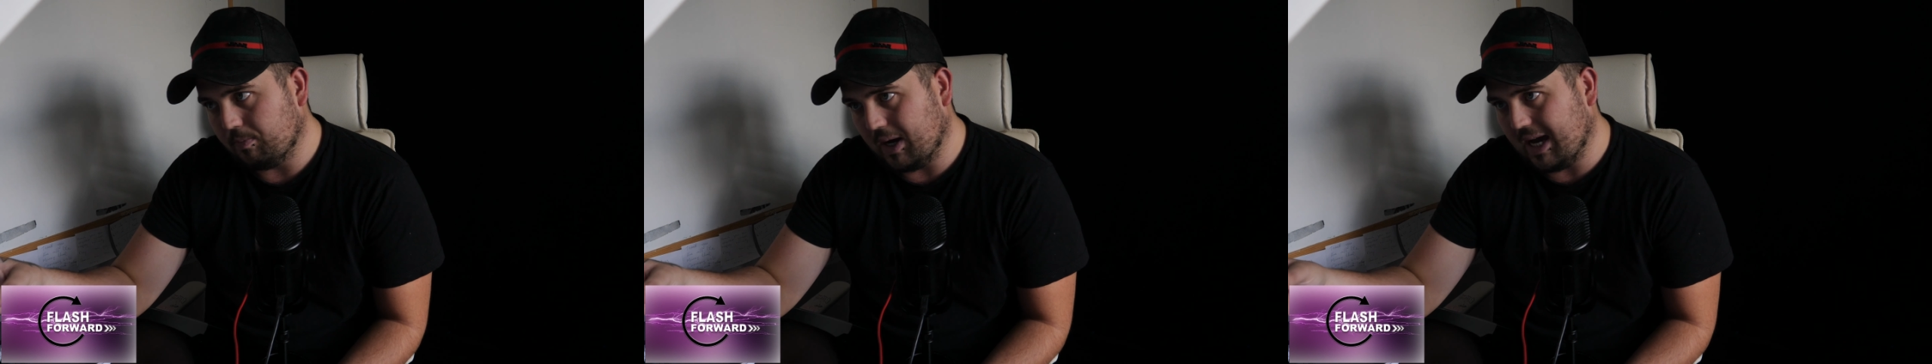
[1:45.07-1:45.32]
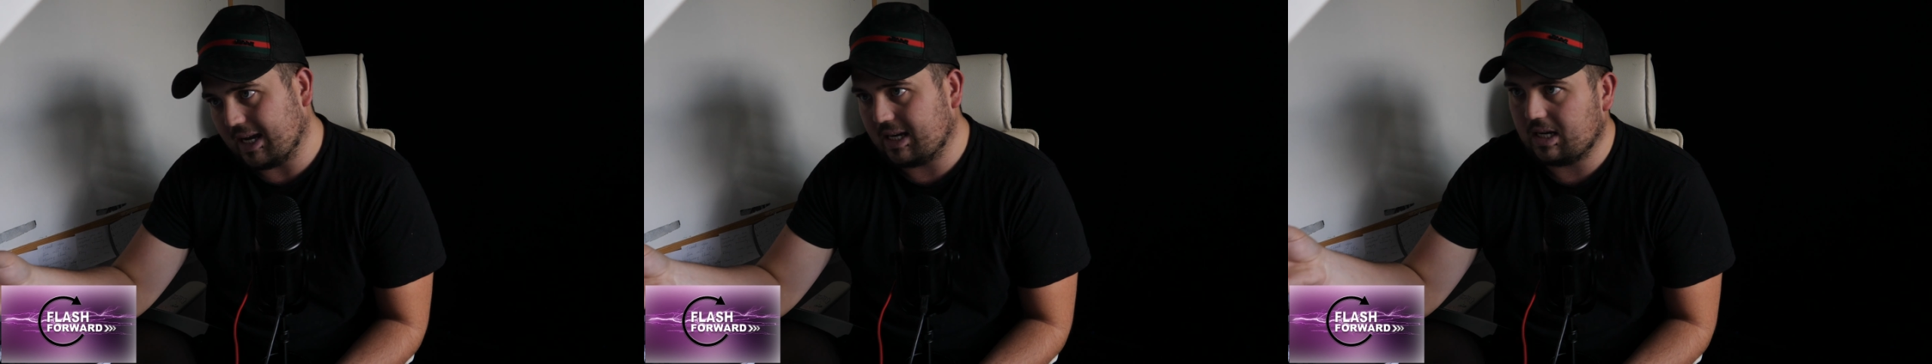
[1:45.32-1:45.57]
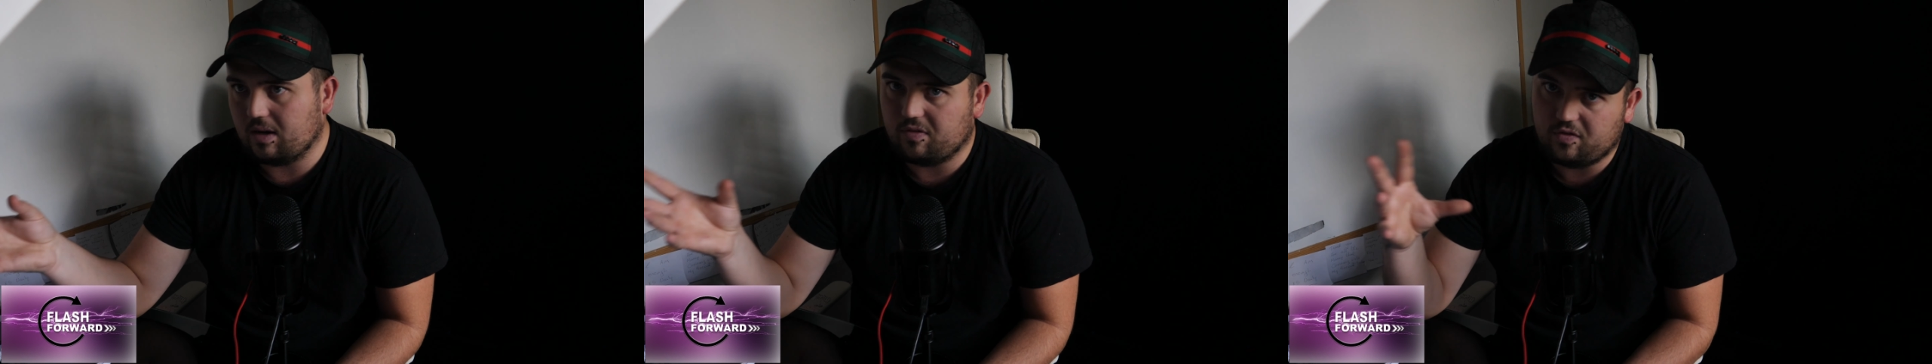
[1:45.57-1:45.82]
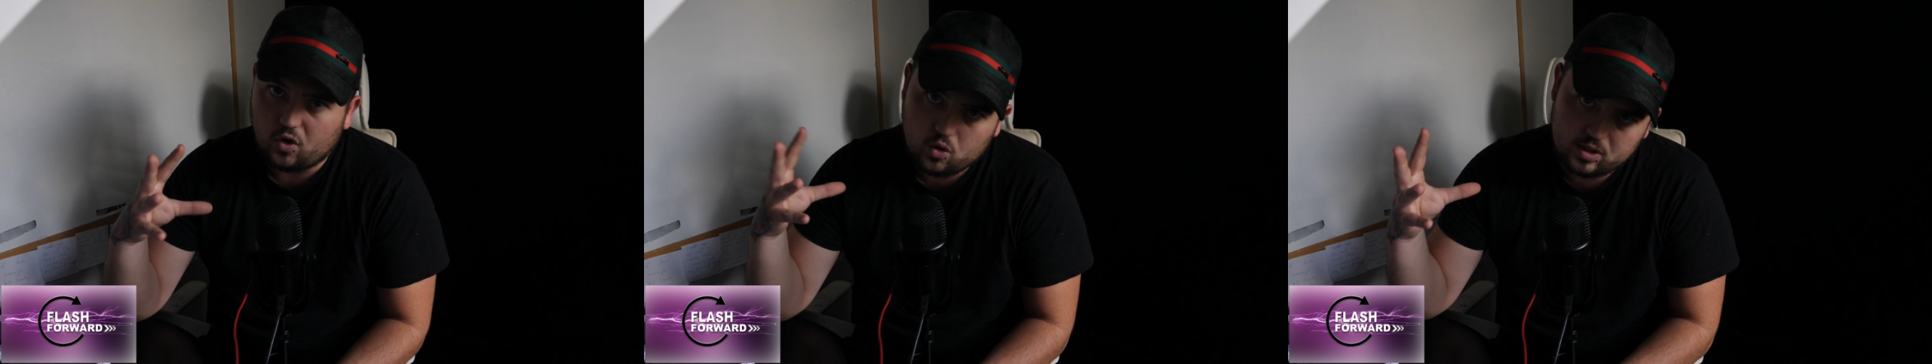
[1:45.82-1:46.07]
back
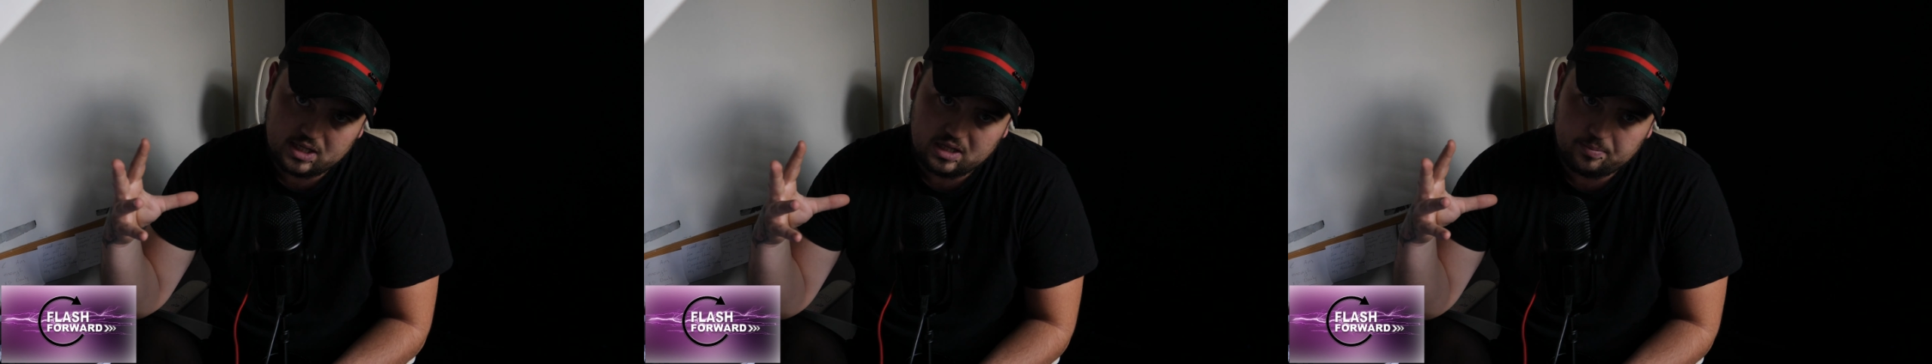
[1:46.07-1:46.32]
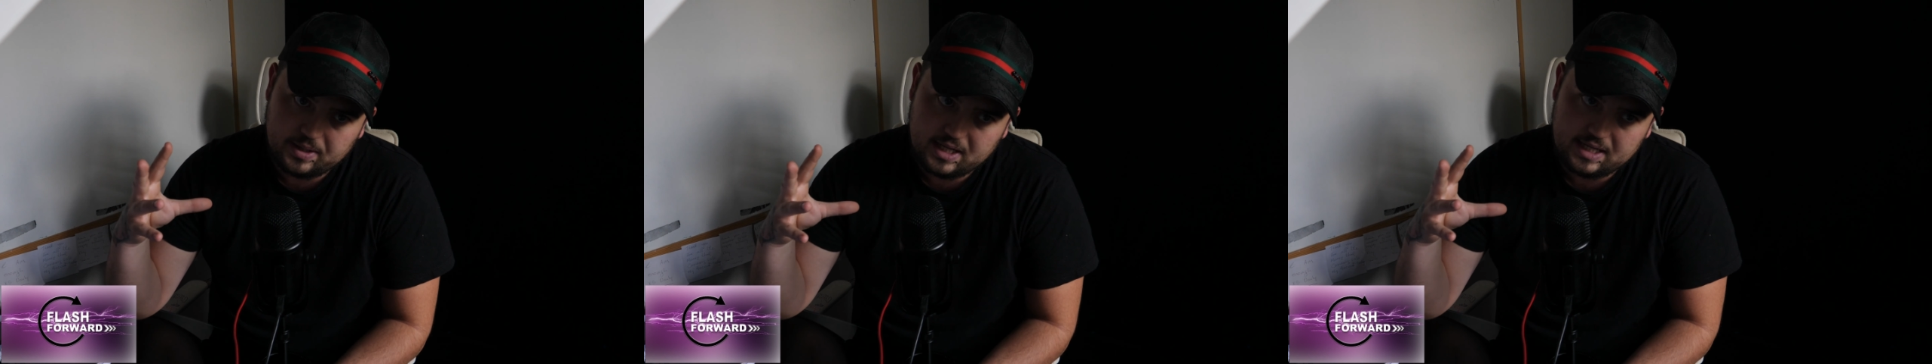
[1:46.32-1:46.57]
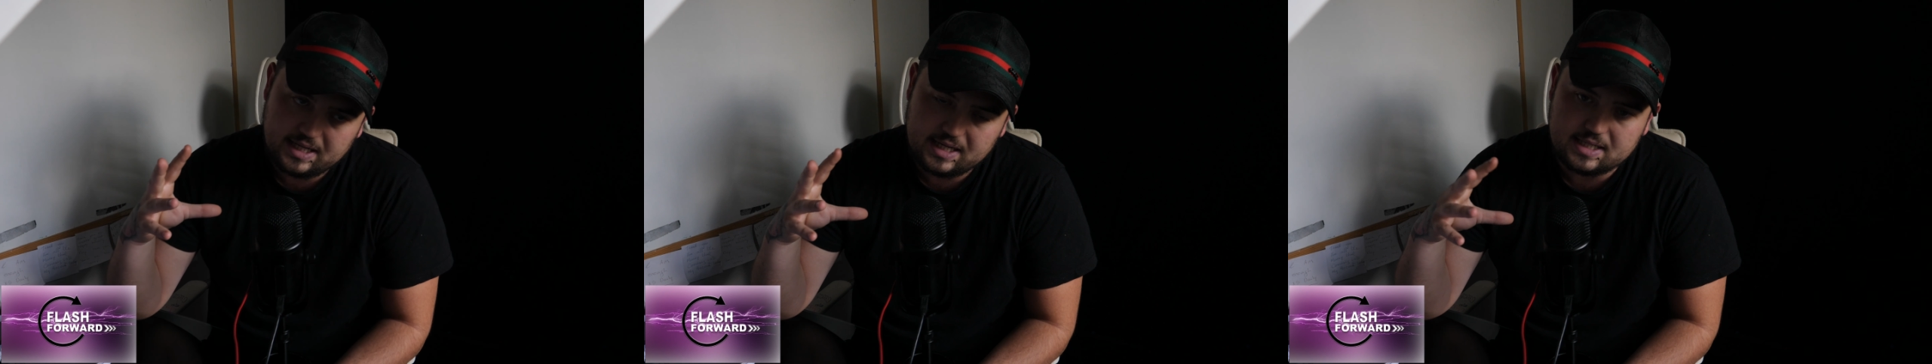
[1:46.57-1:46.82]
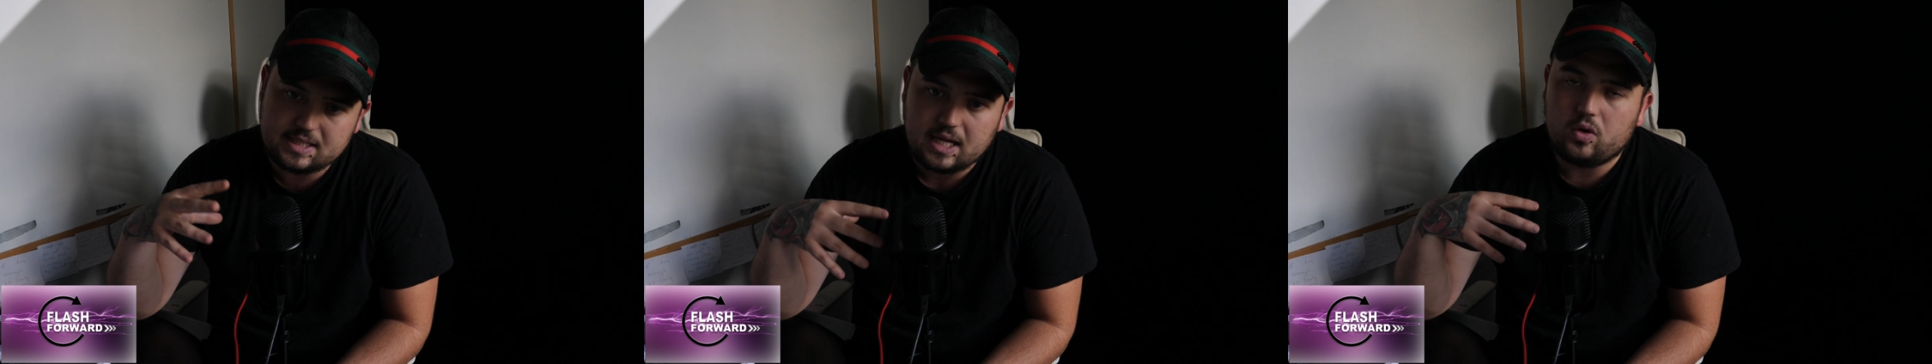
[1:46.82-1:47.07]
forward a little bit
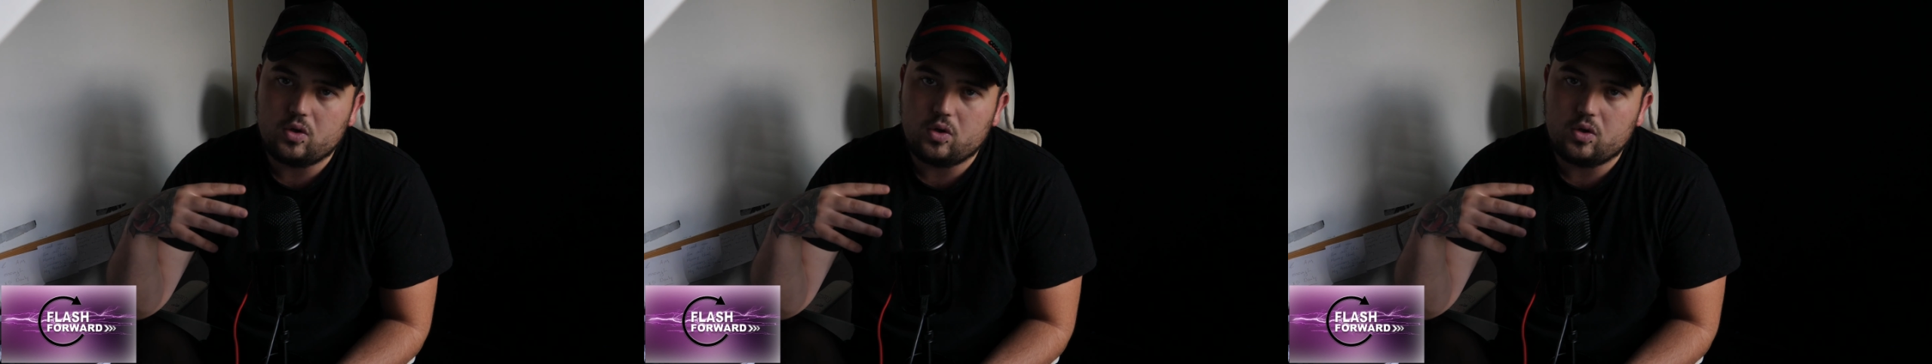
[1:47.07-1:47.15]
is